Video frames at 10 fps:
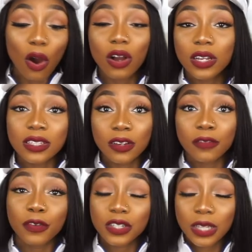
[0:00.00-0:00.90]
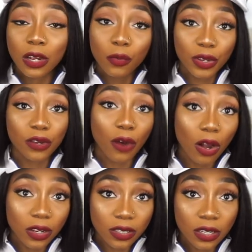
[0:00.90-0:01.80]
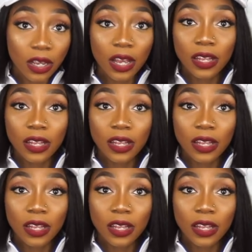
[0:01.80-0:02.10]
August, the first second week of August